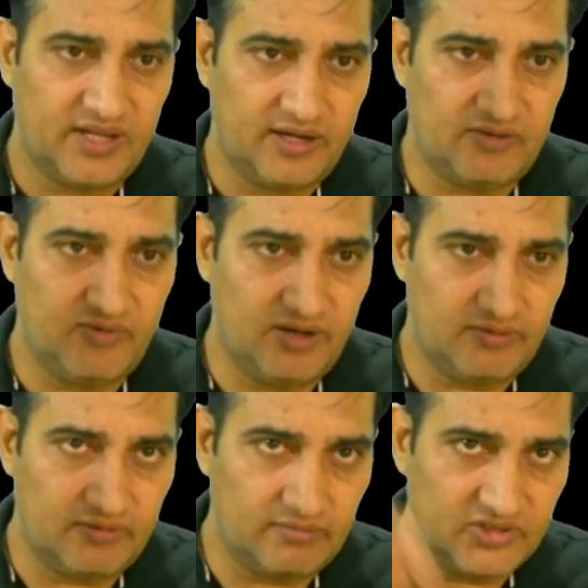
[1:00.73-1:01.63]
It will
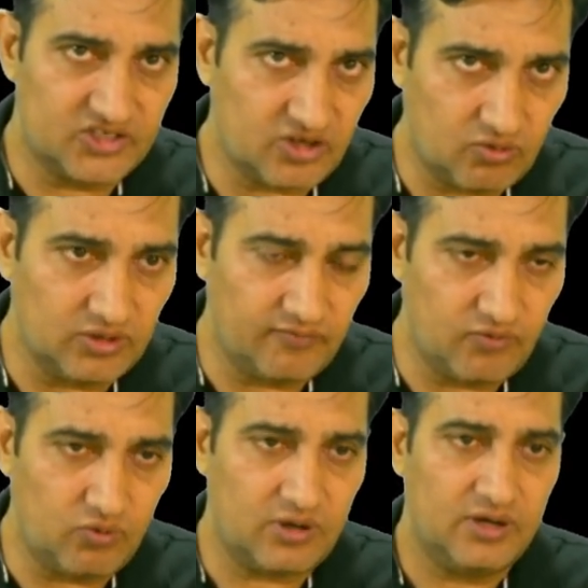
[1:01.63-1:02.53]
stuck on the
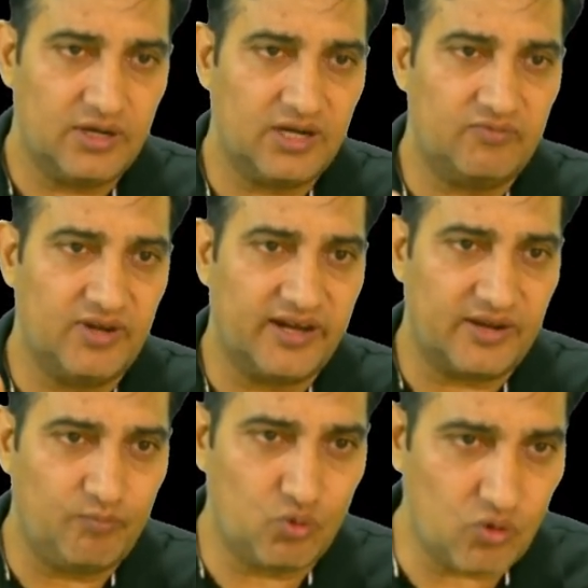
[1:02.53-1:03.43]
floor. It will
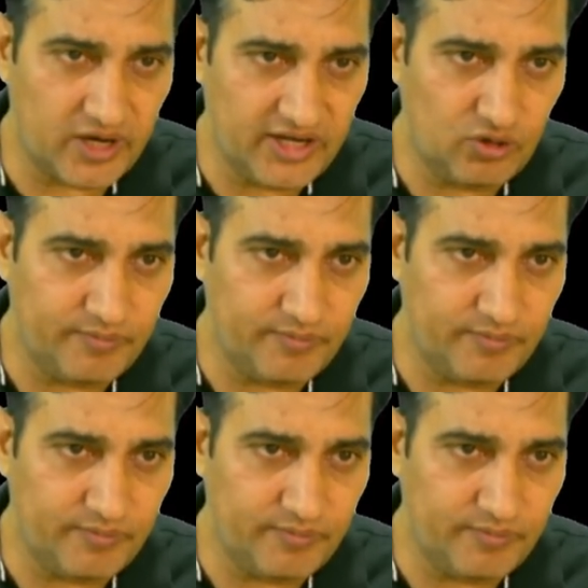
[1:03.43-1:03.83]
get broken into